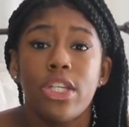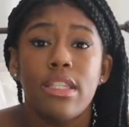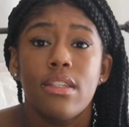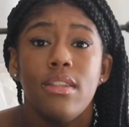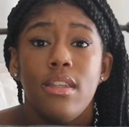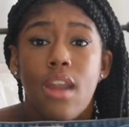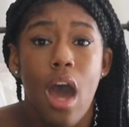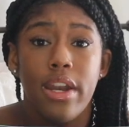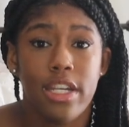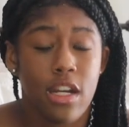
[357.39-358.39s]
just
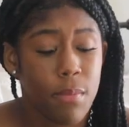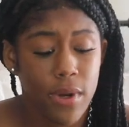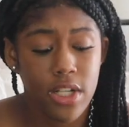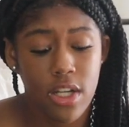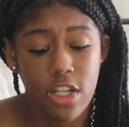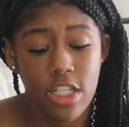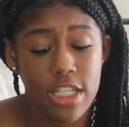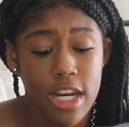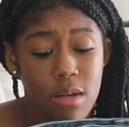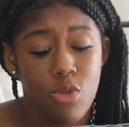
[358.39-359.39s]
not a denim per
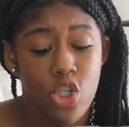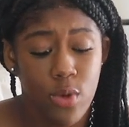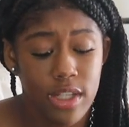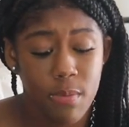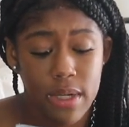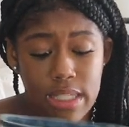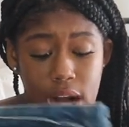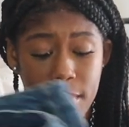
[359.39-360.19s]
denim shorts person.